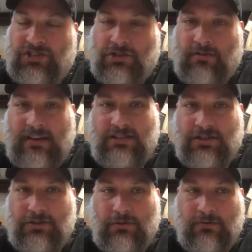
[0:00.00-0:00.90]
you're
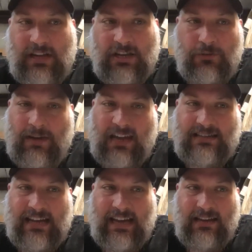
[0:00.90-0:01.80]
into and you
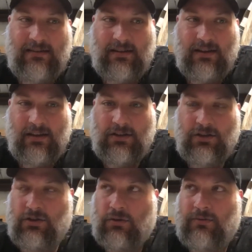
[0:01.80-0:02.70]
maintain,
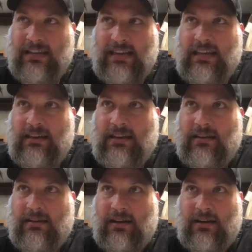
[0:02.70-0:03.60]
you don't need
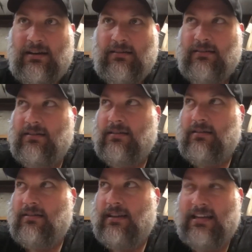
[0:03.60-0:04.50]

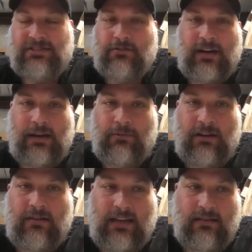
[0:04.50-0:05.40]
Instagram or
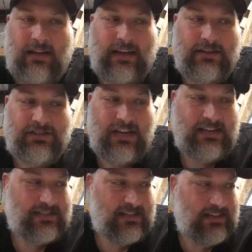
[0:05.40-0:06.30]
anything. Like
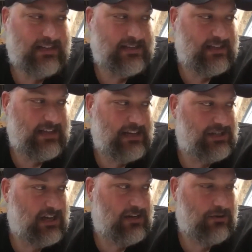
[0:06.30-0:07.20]
Jason is in that
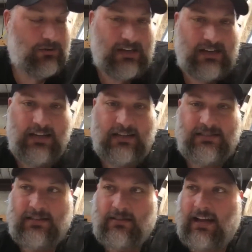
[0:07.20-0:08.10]
channel in
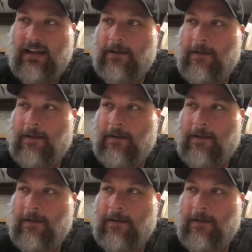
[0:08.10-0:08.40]
Augusta. Like